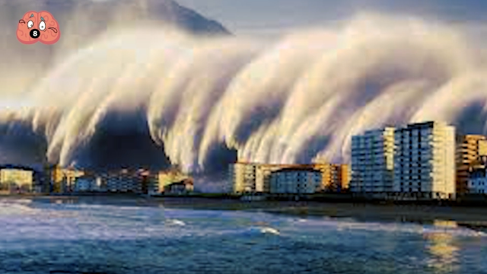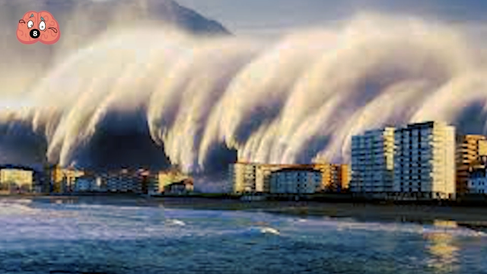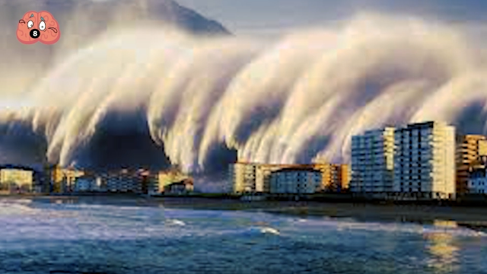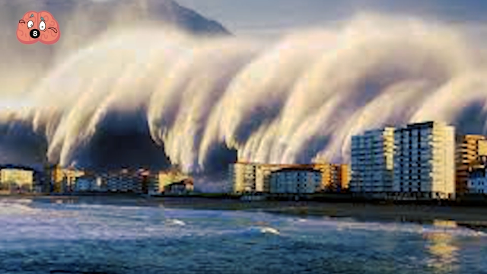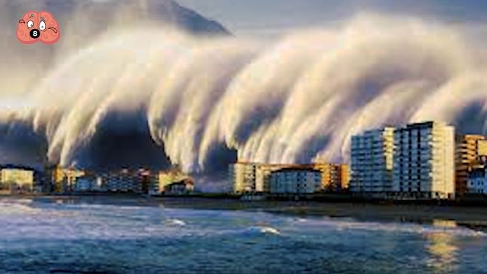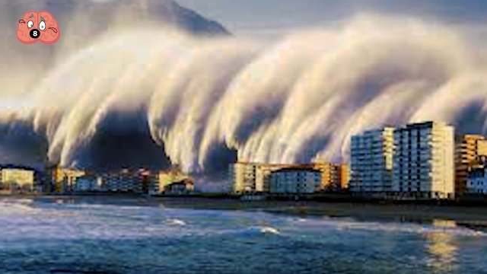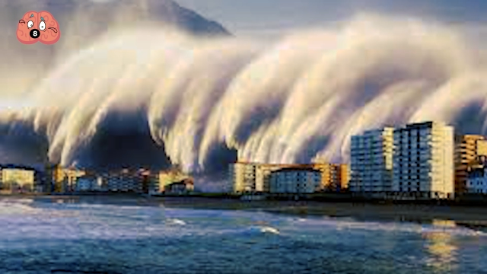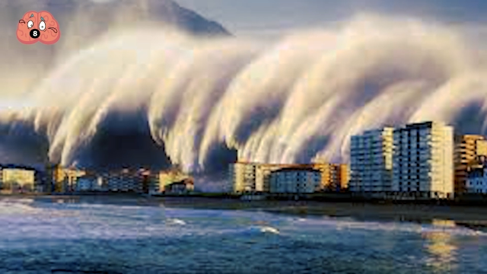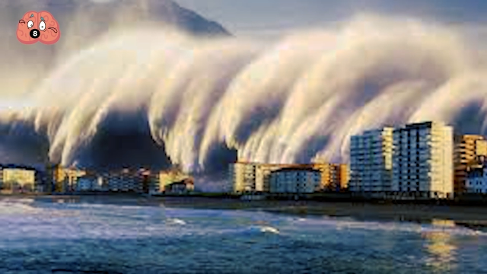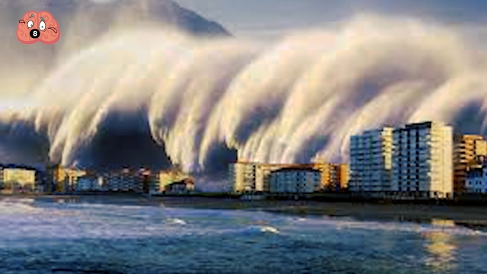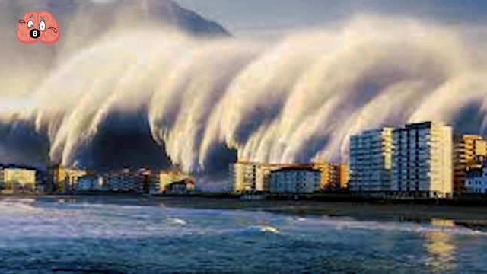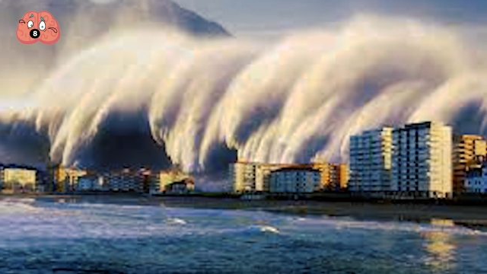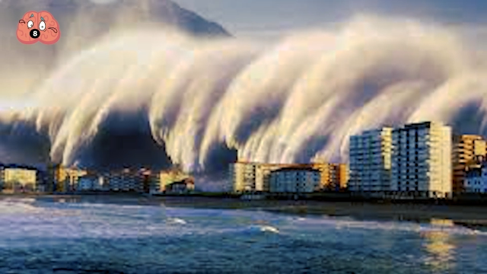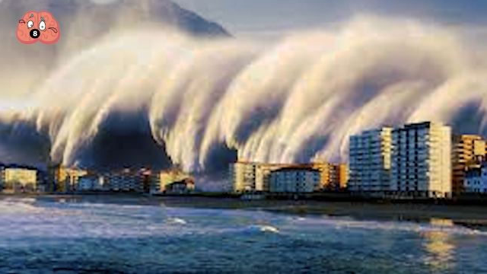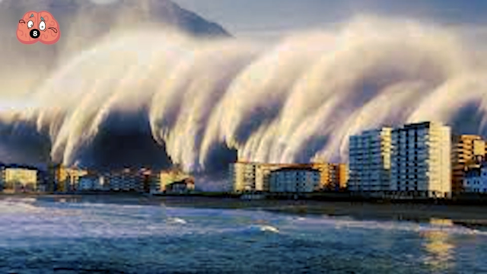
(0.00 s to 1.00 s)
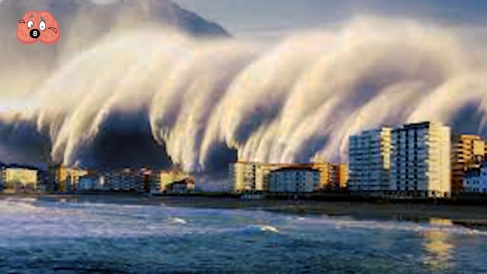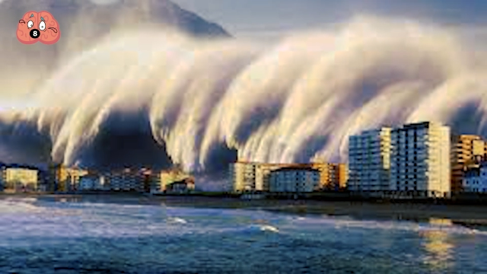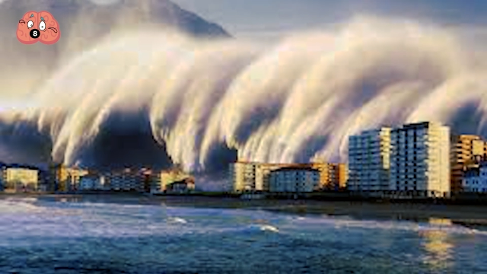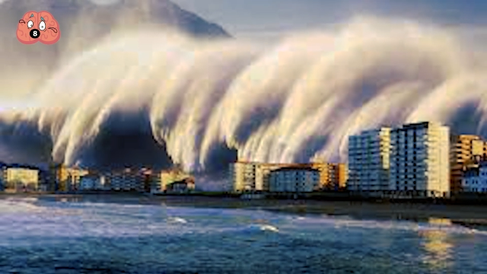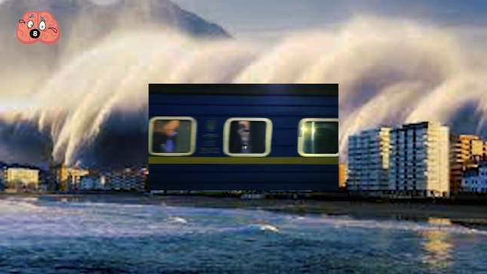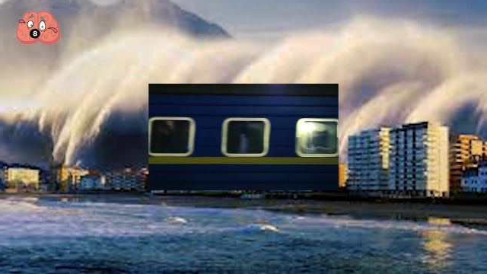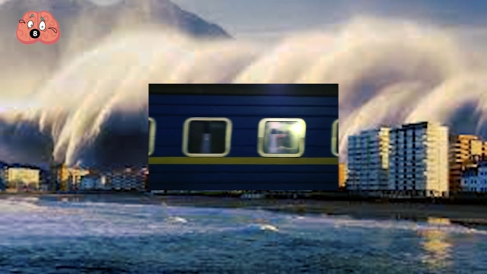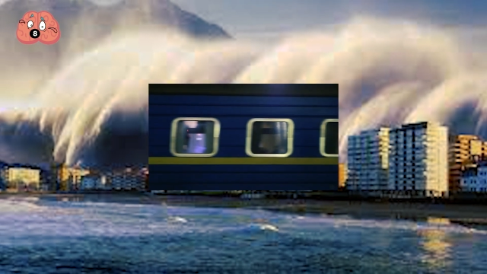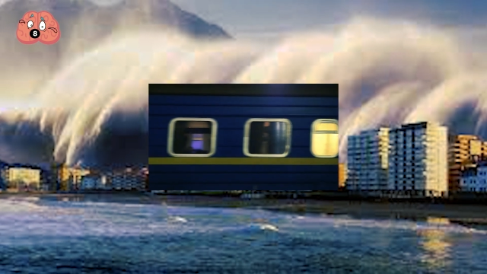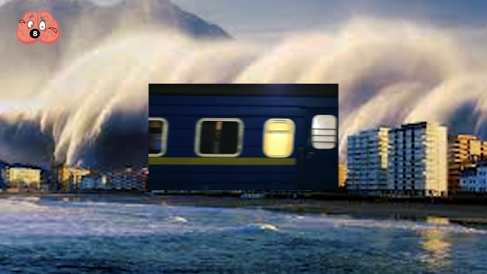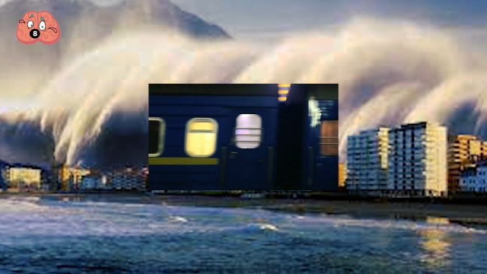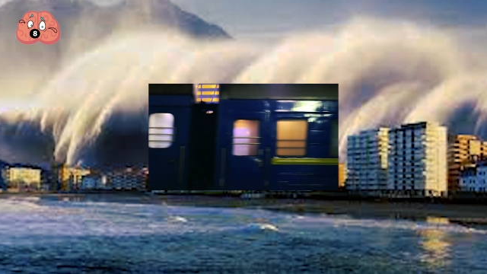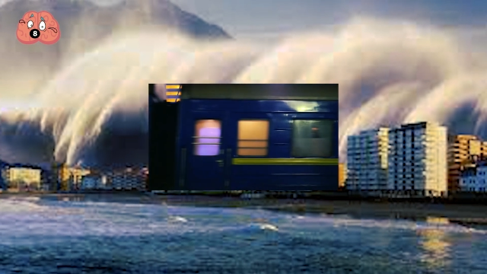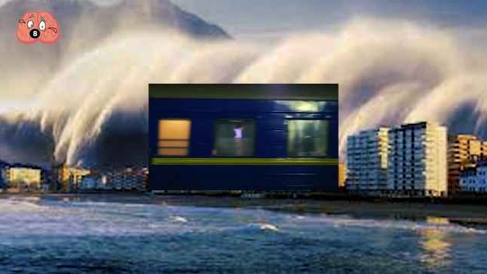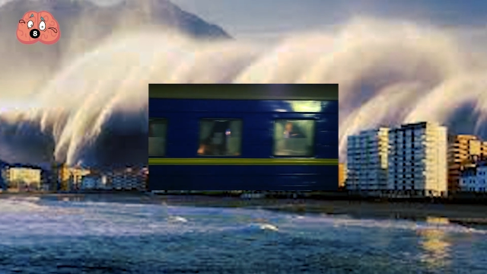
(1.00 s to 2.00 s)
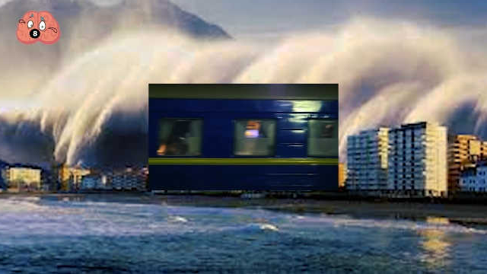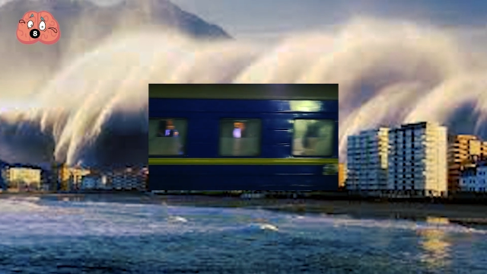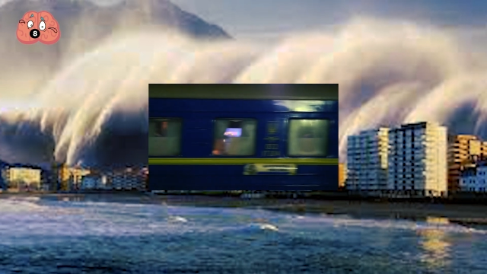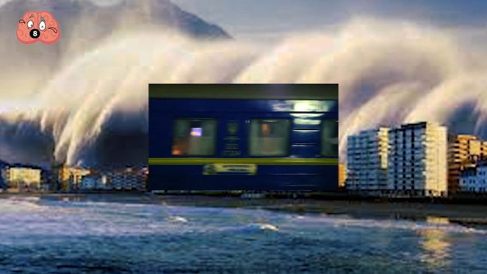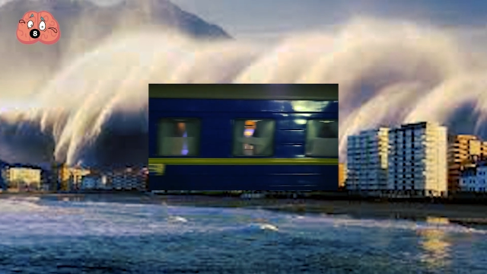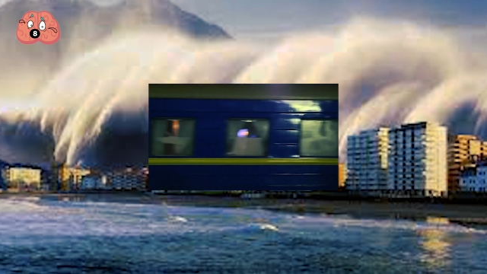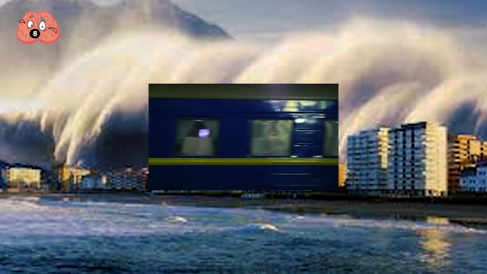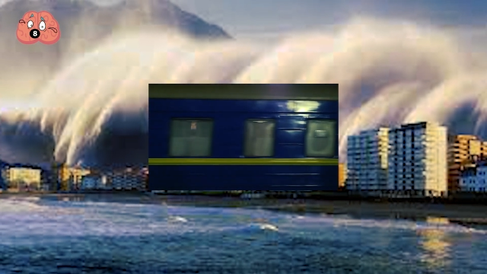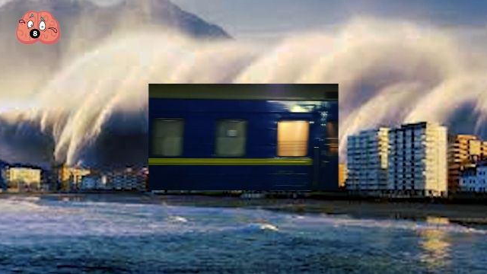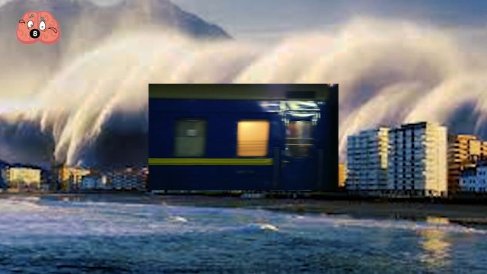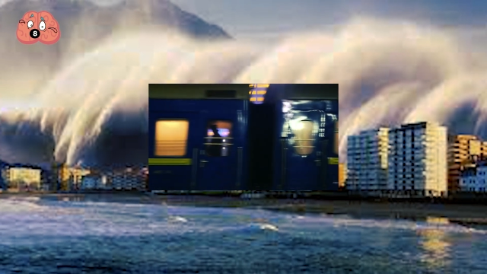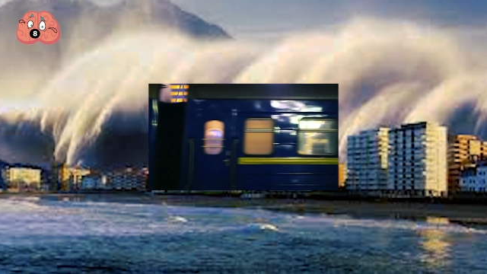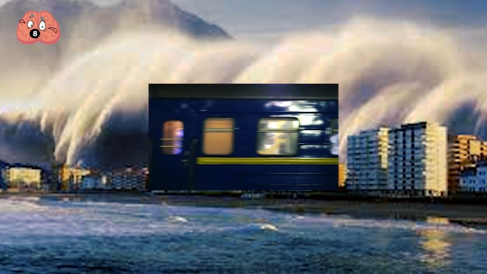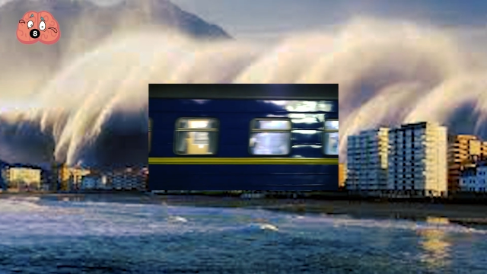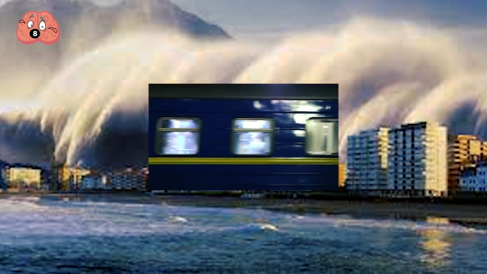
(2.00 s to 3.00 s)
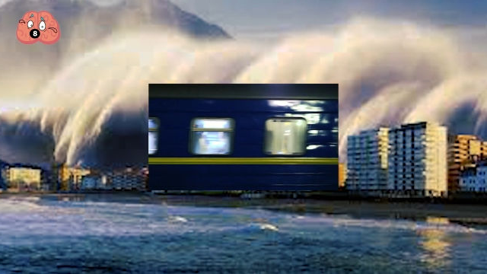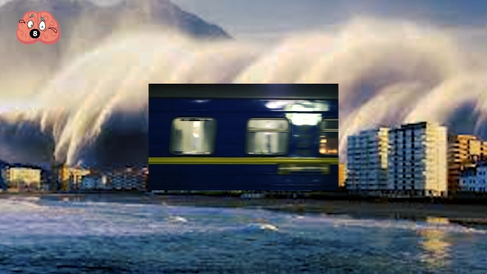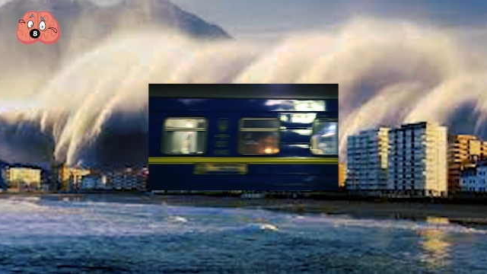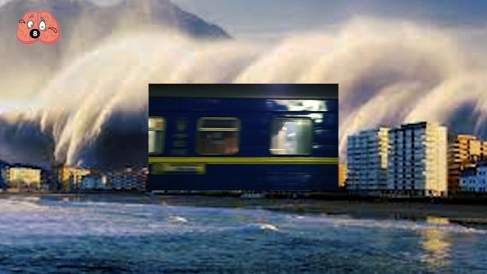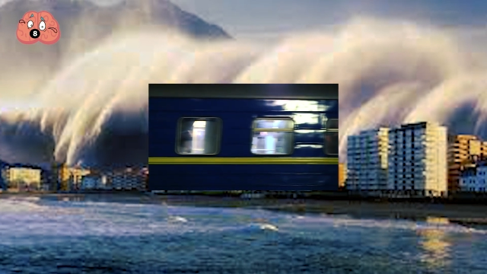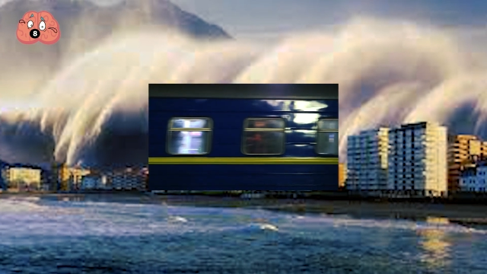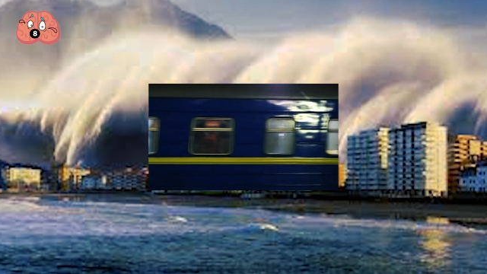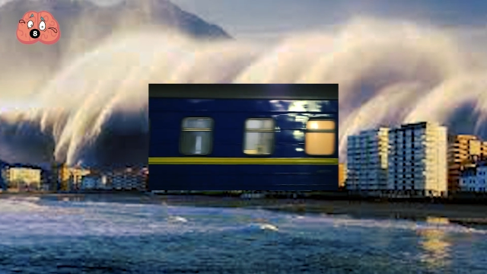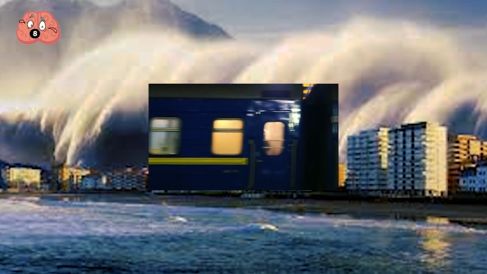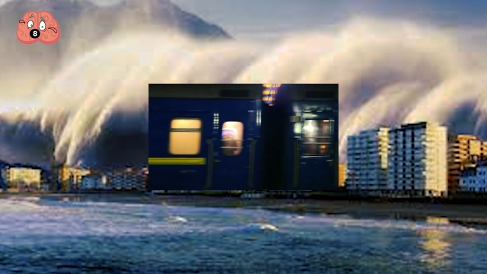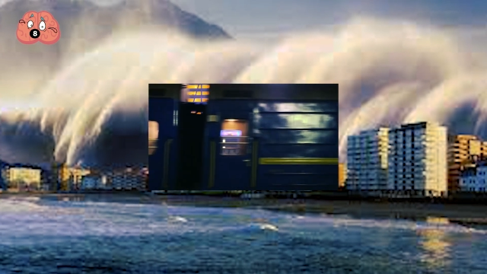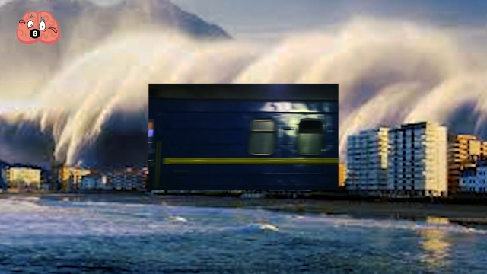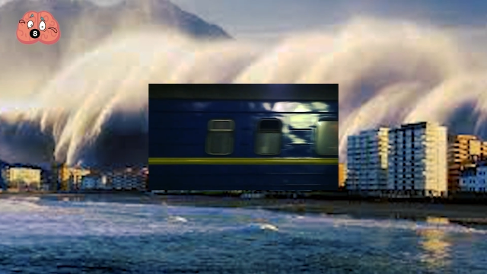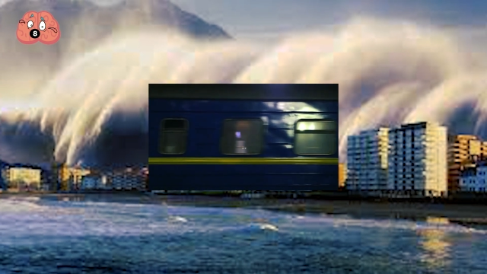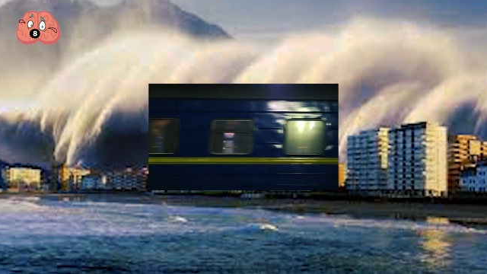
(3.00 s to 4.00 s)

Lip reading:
(no speaker visible)